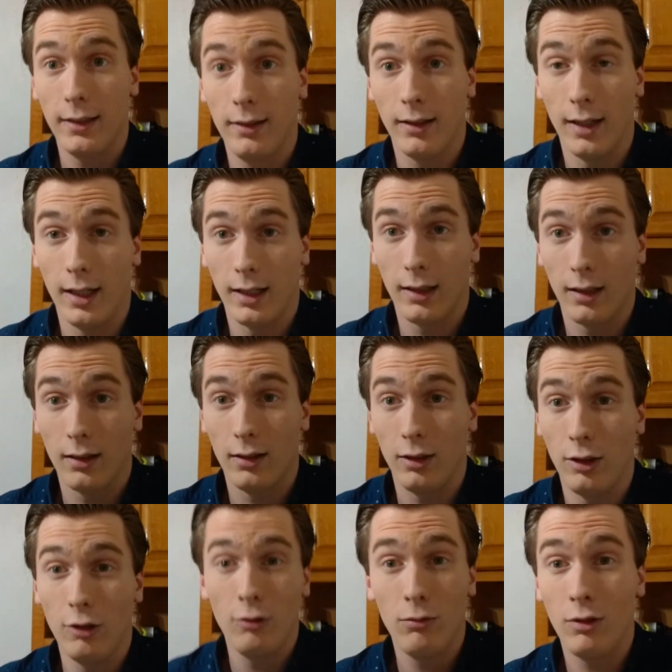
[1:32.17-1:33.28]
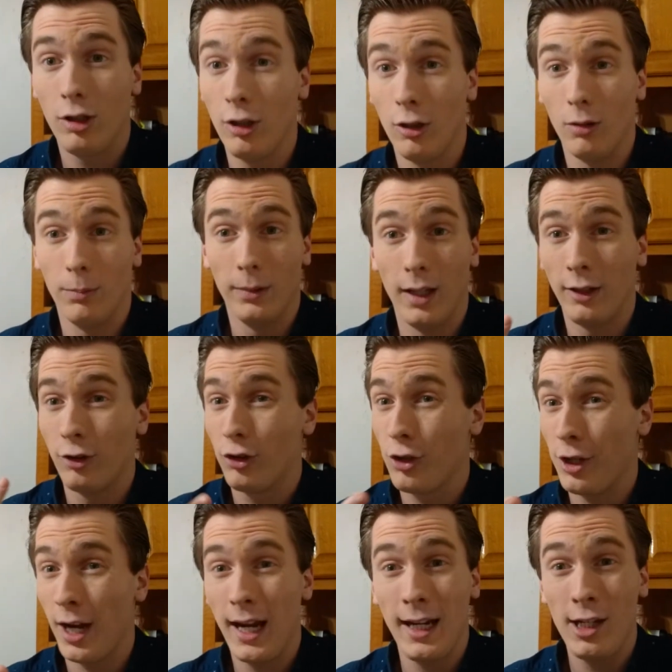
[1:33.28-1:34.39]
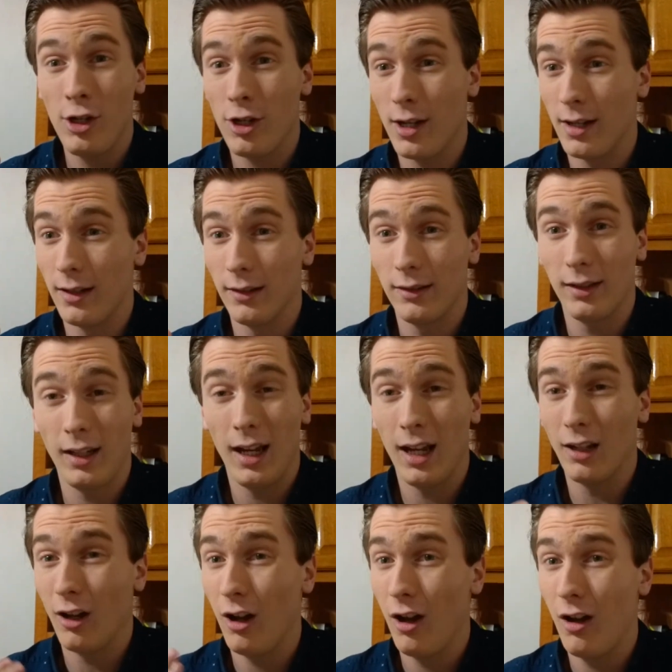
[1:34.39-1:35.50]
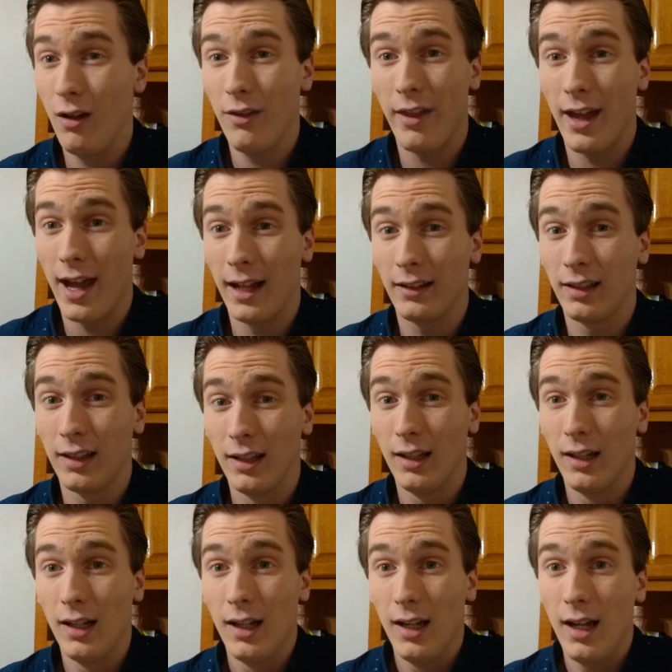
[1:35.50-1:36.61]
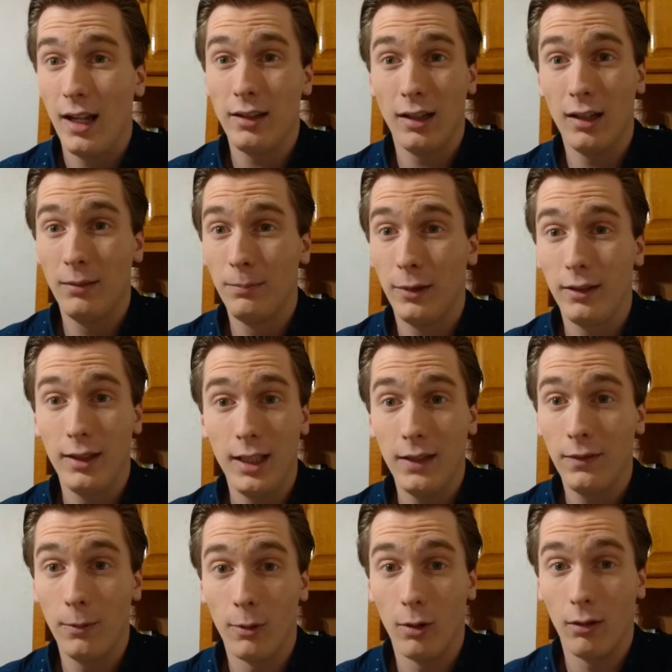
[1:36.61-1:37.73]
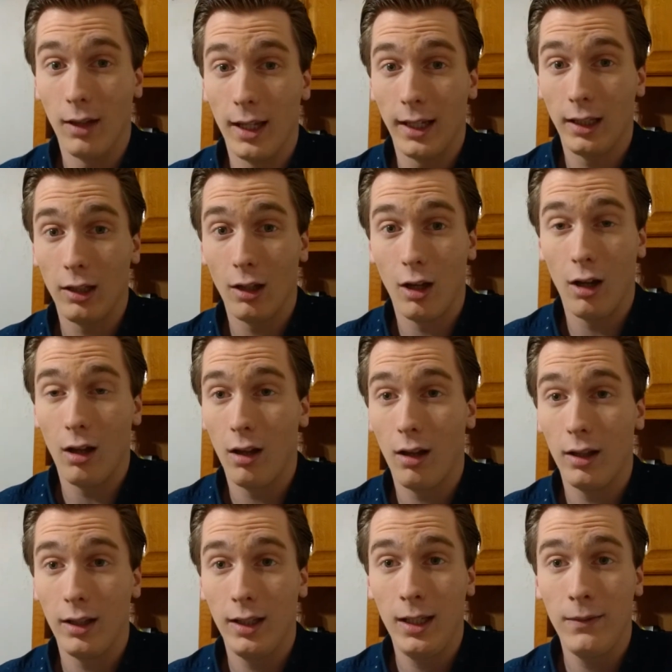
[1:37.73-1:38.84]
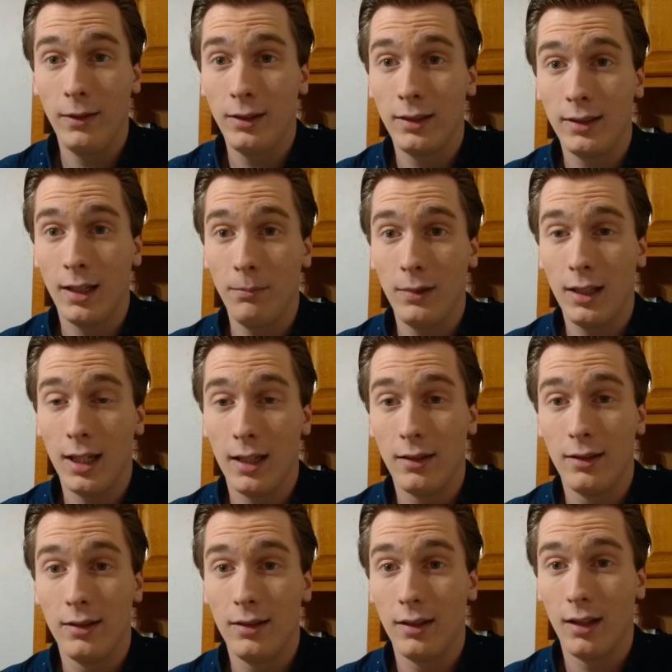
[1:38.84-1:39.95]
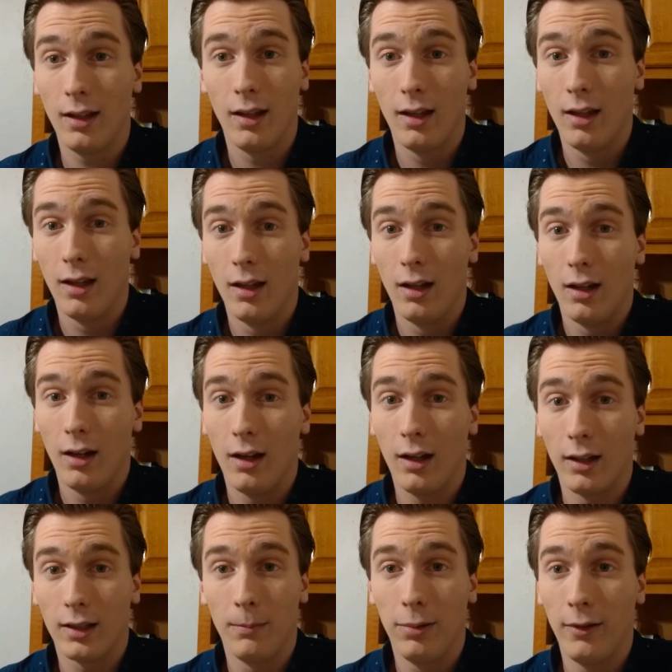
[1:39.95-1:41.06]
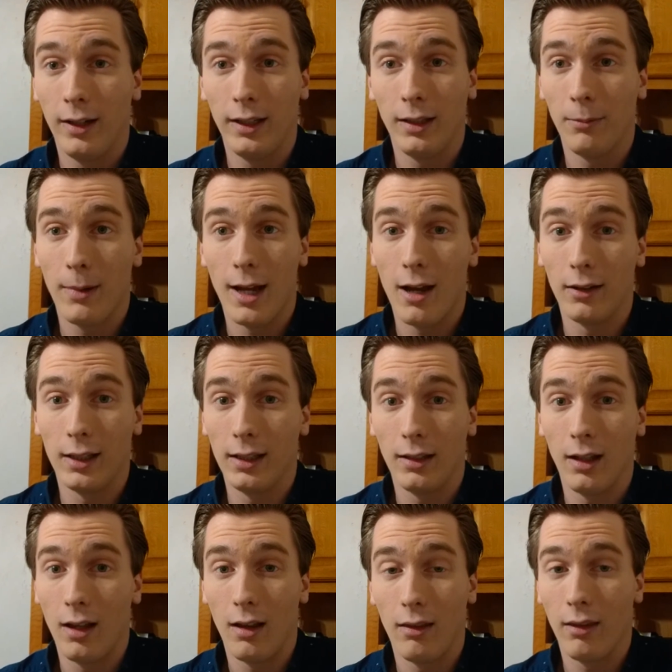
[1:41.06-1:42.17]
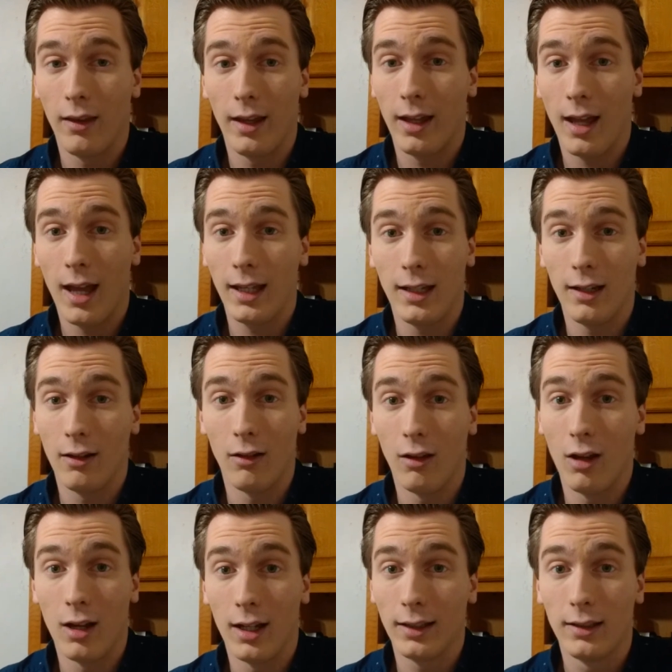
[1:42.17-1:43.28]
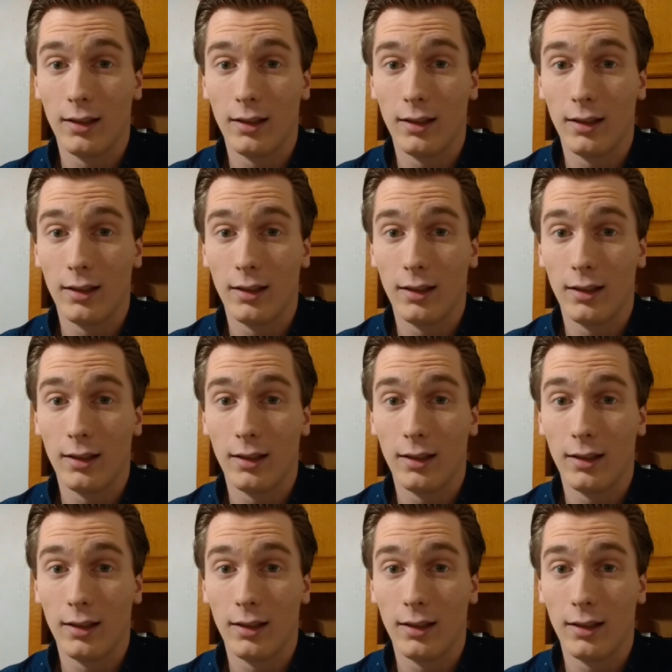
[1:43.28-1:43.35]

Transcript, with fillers: Like YouTube, it's changes and all that. It's unbelievable. Like even some kids are complain about it. Uh, I hear a lot.